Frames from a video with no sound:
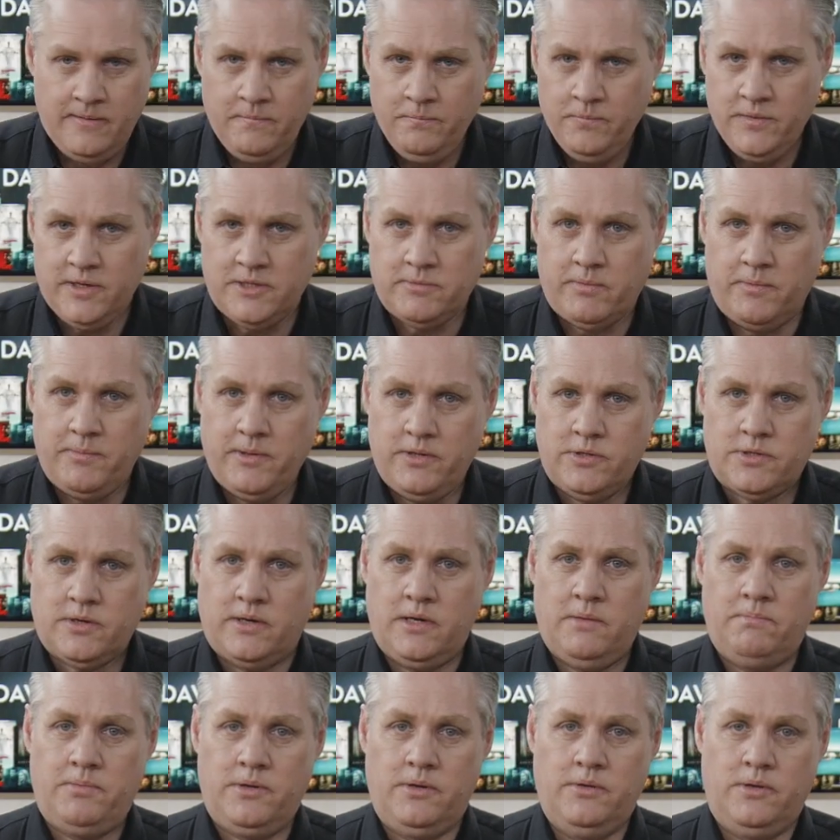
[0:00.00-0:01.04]
is we've been trying
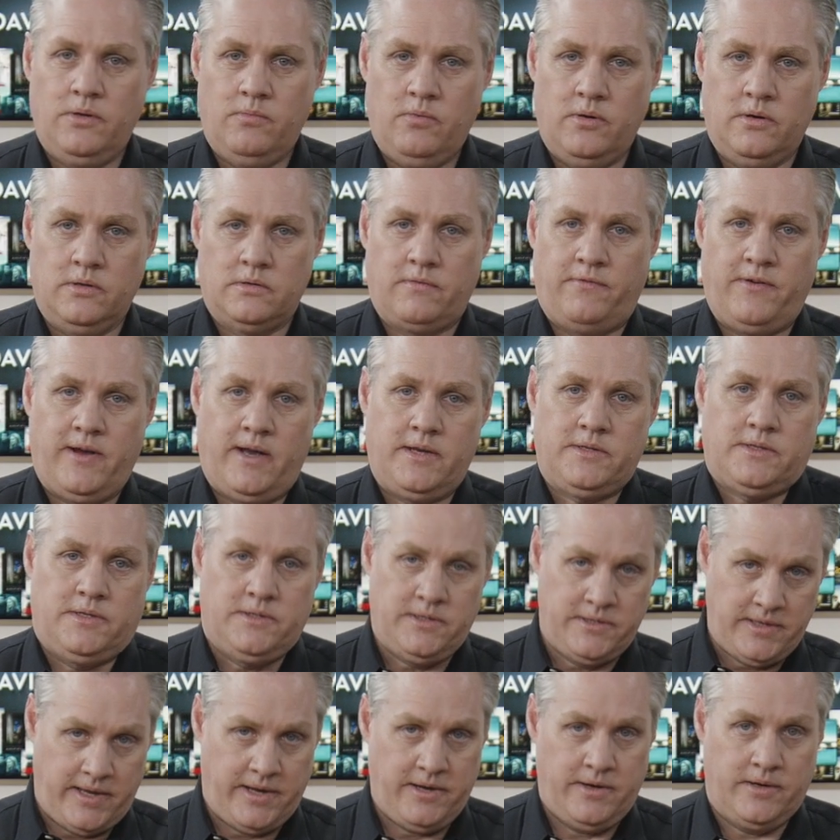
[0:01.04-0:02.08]
to build the world's fastest
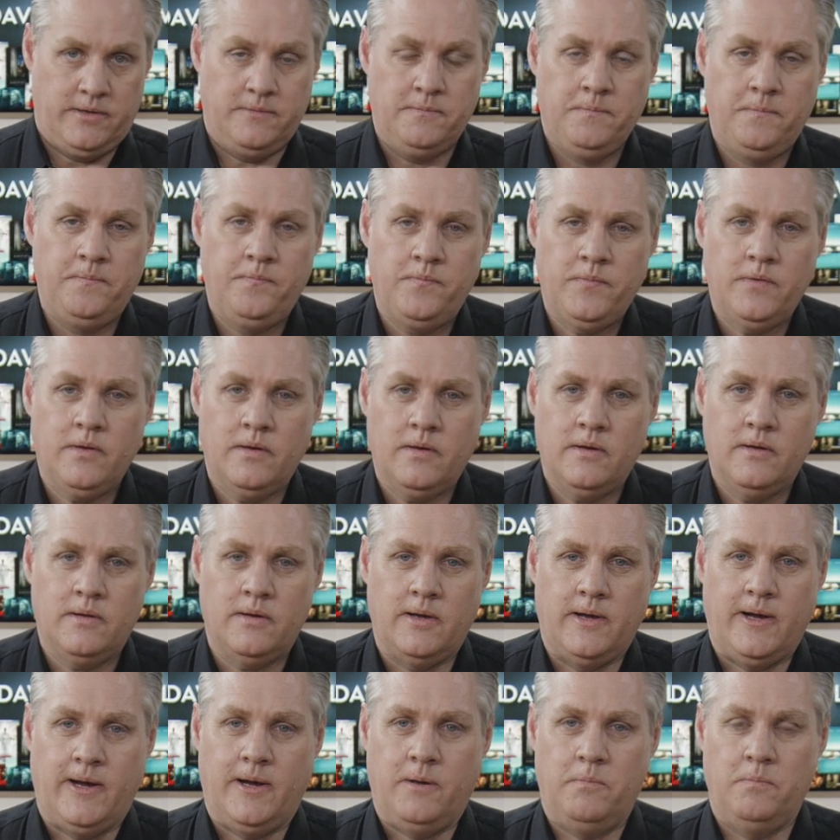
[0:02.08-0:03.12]
editor.
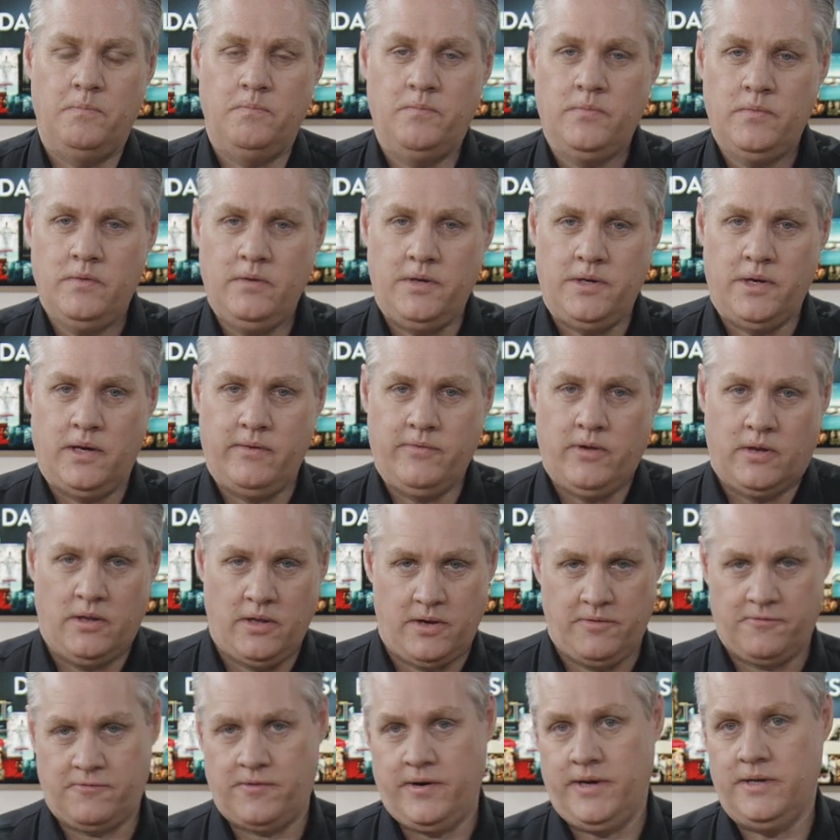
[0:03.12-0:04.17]
I've got a lot
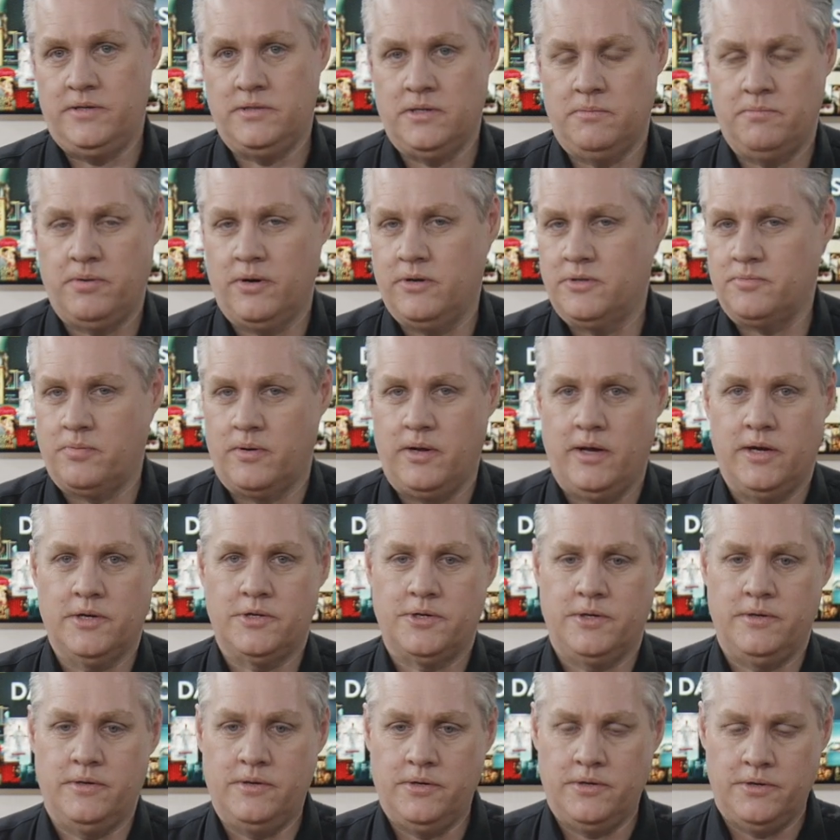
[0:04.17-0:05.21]
of friends in
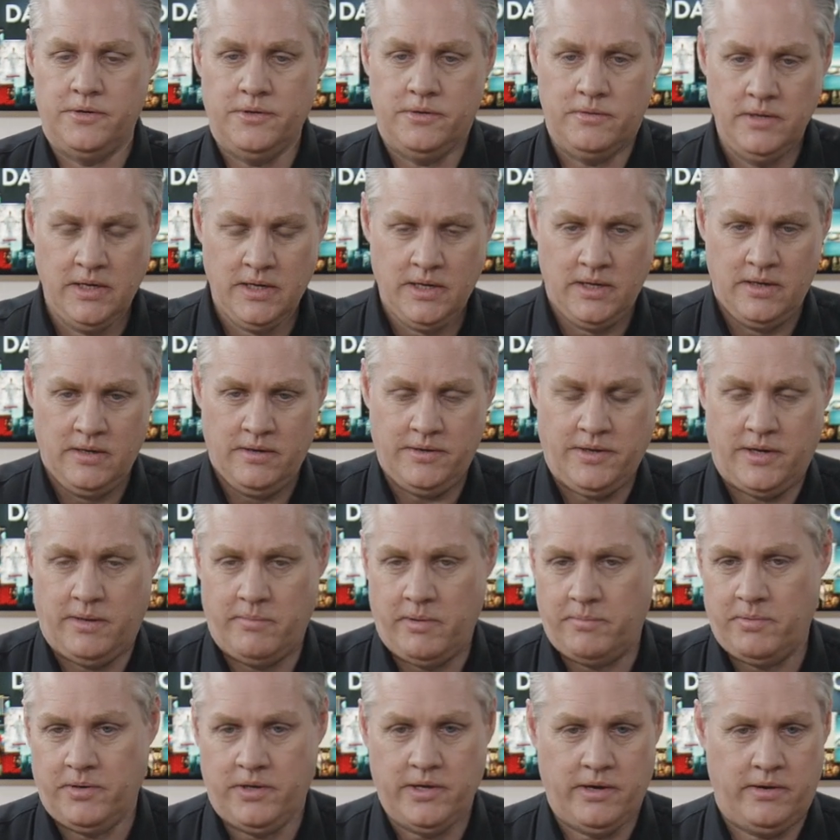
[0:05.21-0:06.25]
post-production who, I
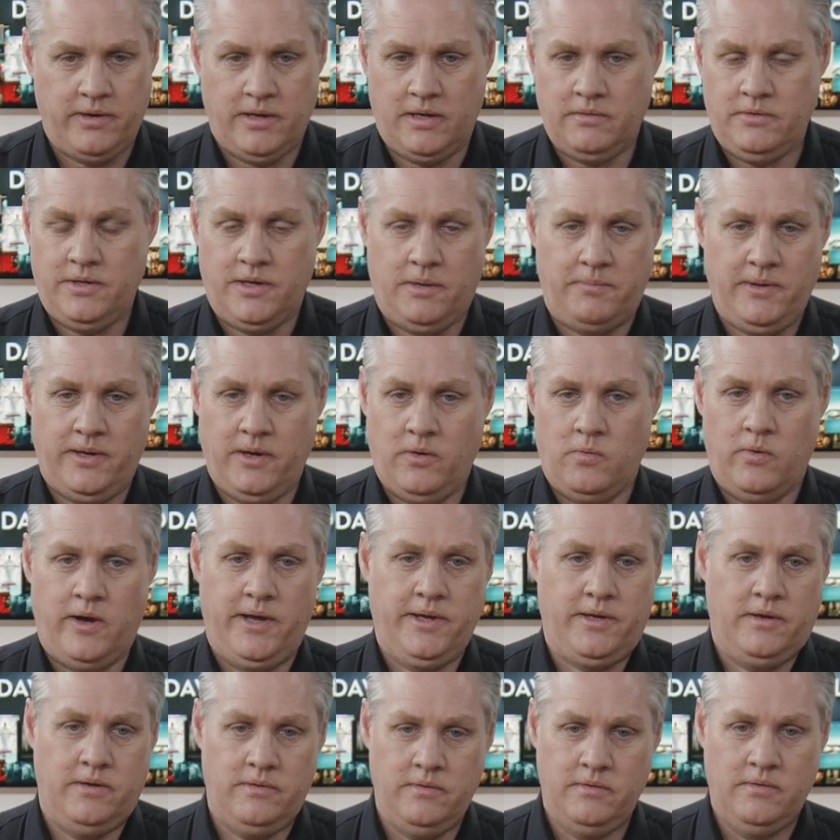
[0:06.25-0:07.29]
remember going, being
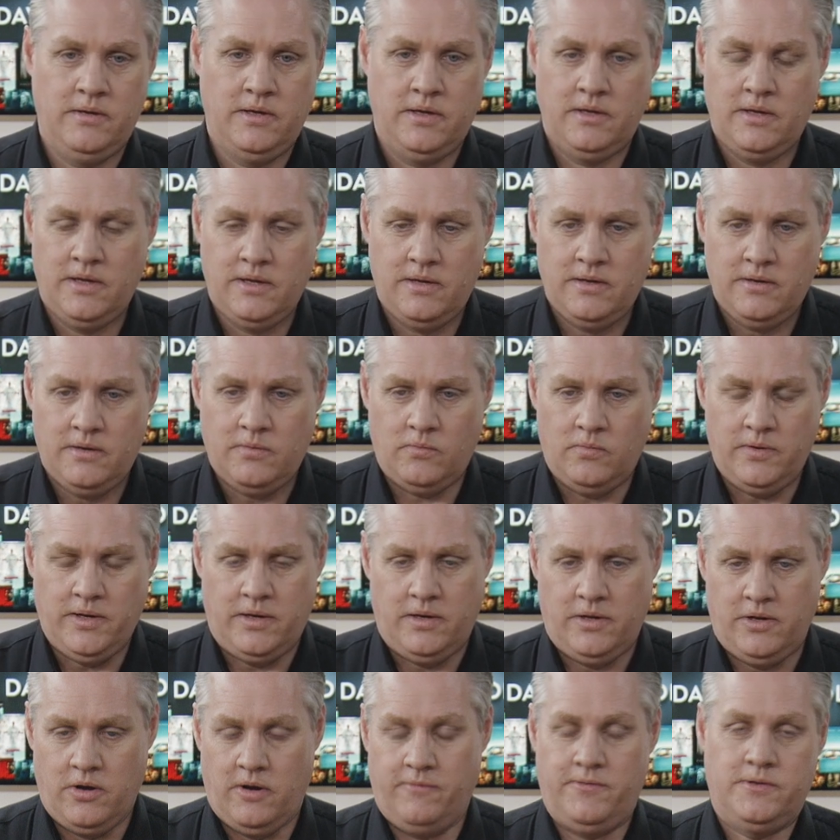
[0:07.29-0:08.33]
awake in
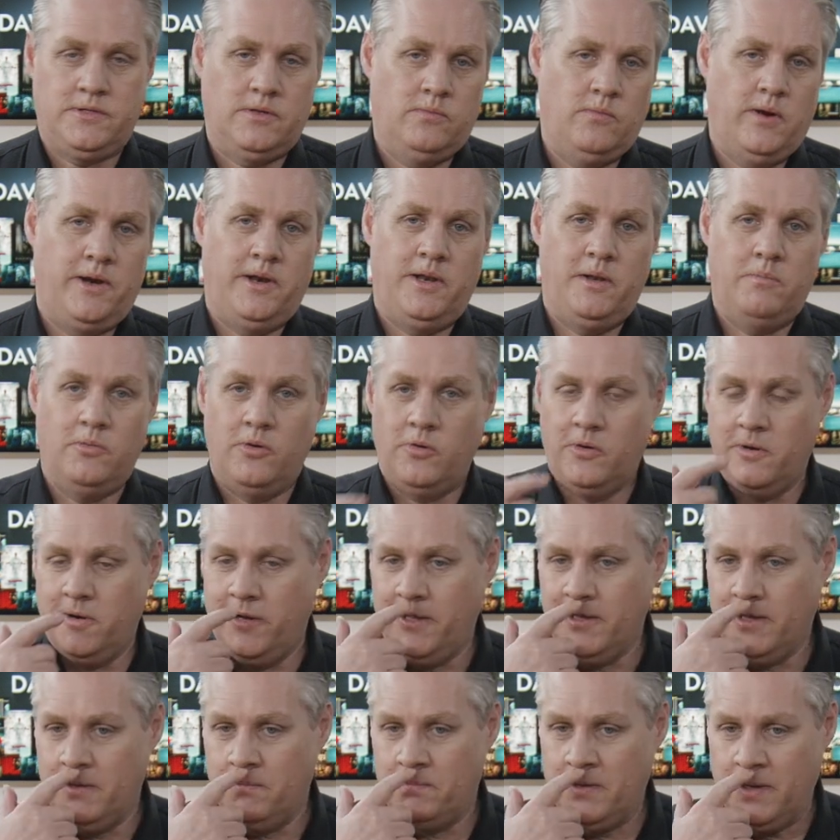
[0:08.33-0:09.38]
the office at 1 in the
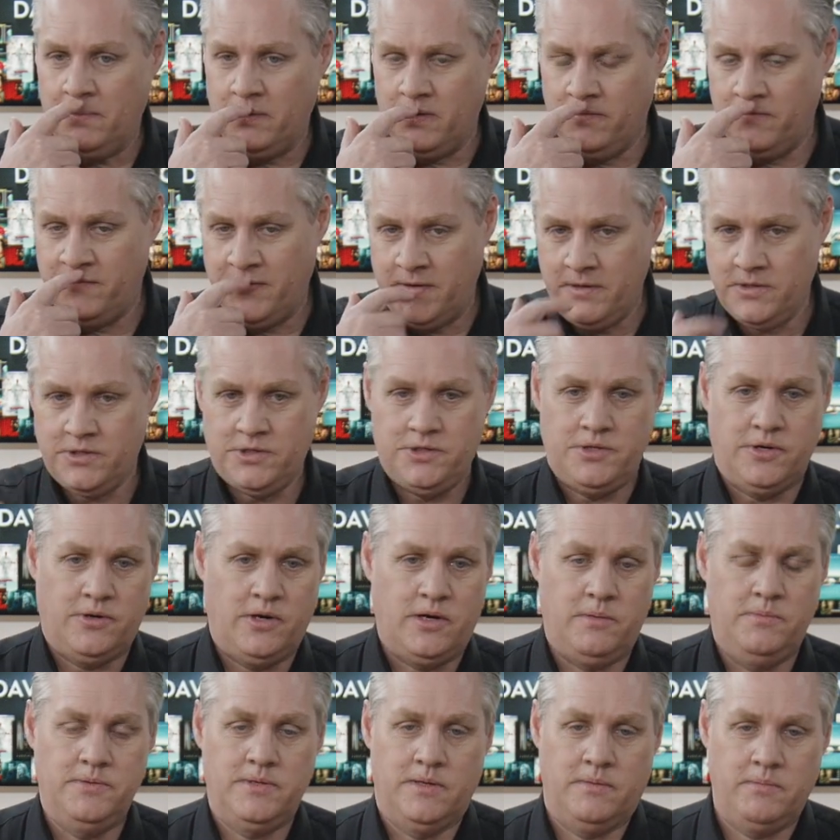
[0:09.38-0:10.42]
morning, and people had finished
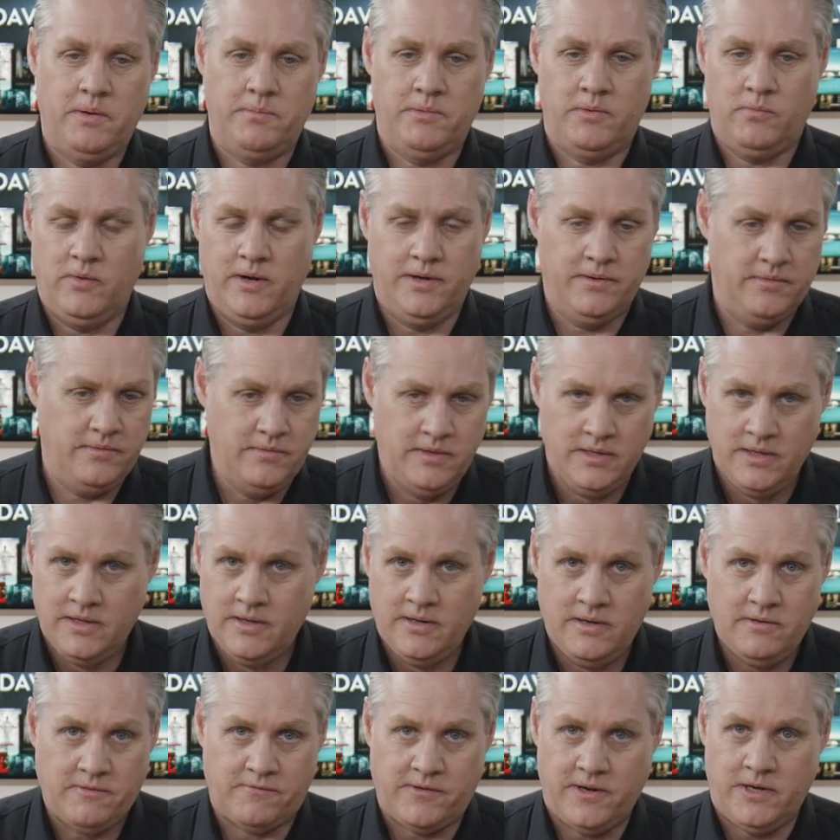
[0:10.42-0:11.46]
jobs. I remember one
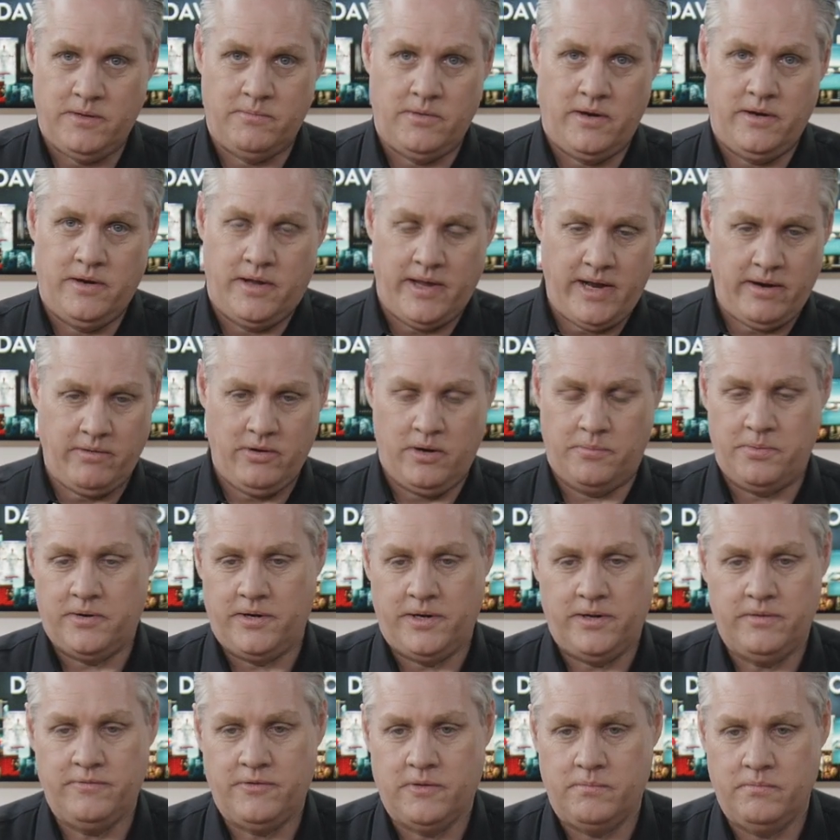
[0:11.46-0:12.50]
friend of mine, a Harry
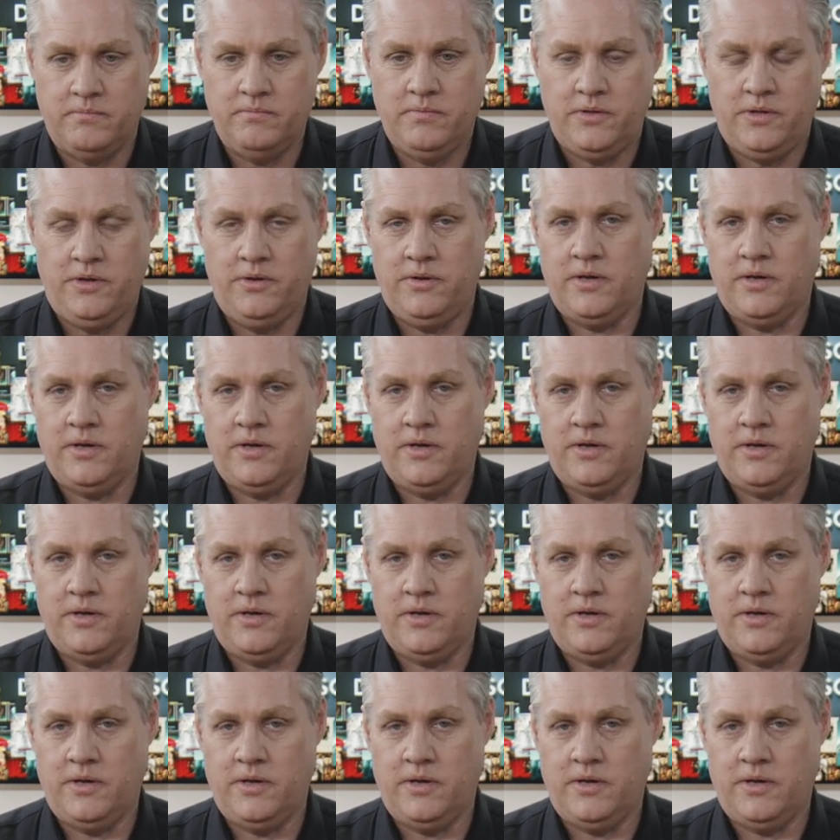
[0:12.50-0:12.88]
operator from the